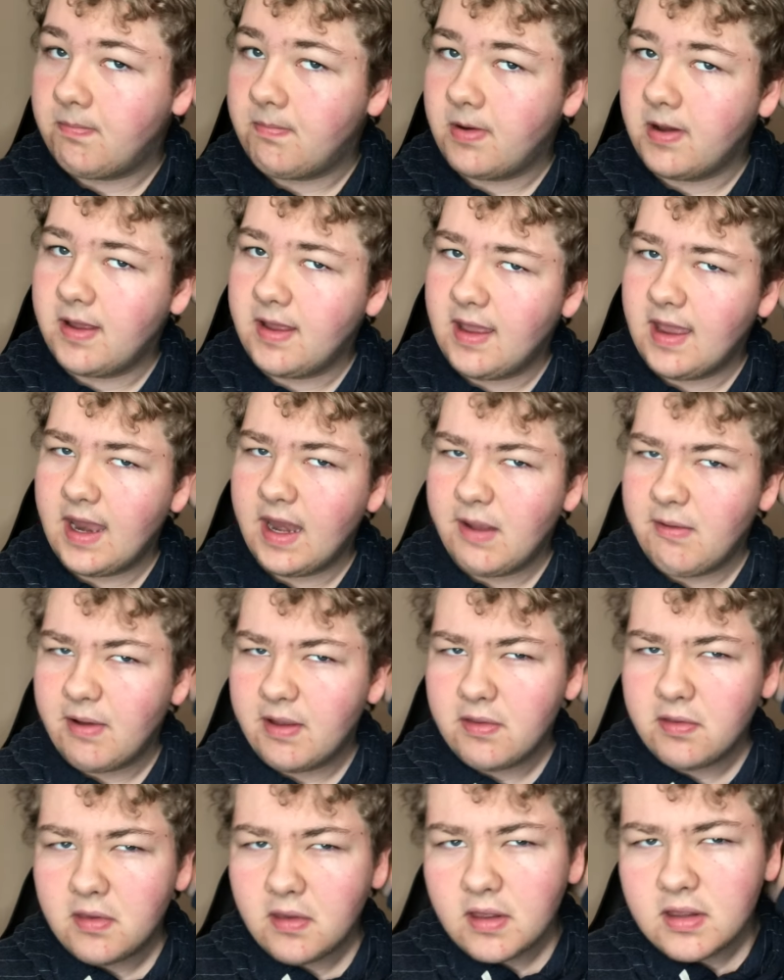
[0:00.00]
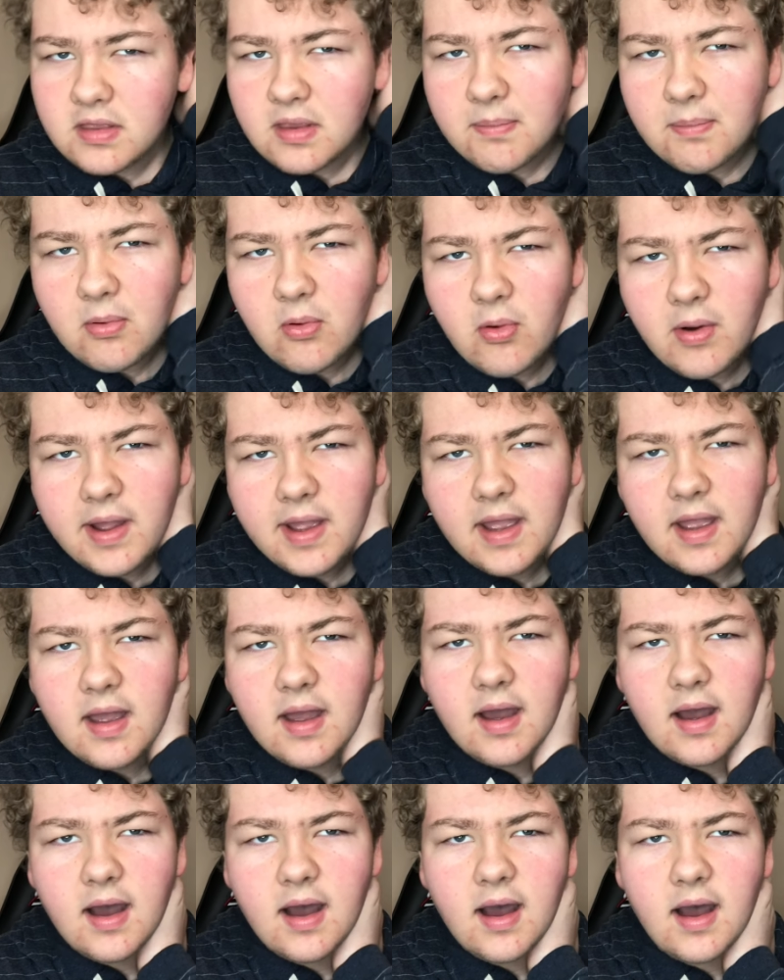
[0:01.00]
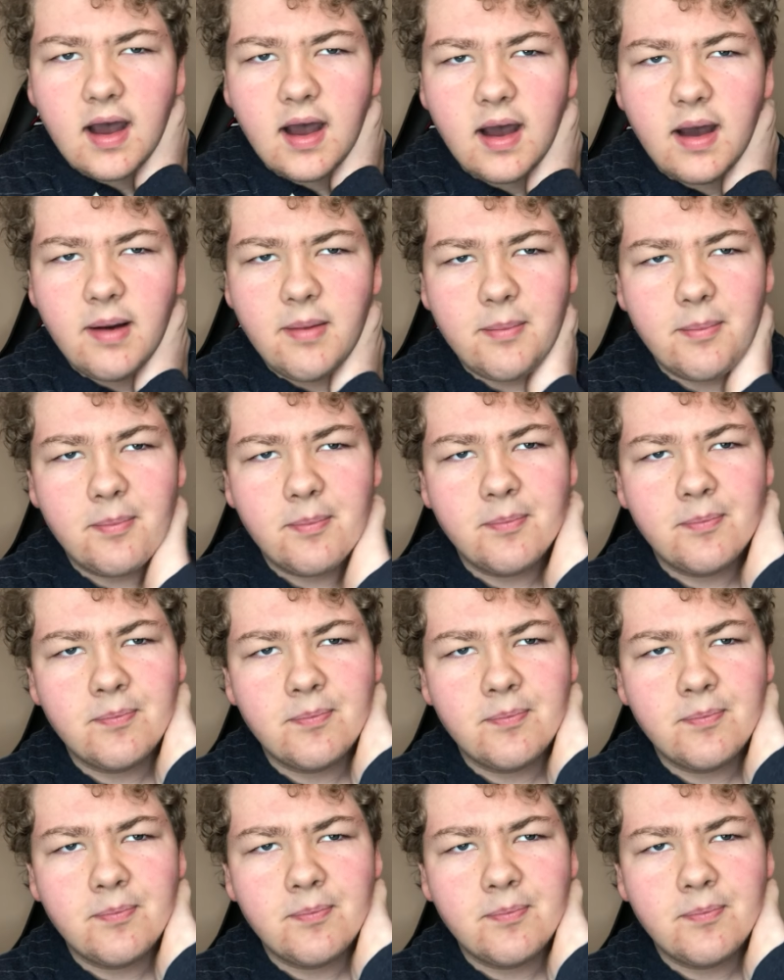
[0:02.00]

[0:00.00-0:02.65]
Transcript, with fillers: but anyways, you get the point. Um,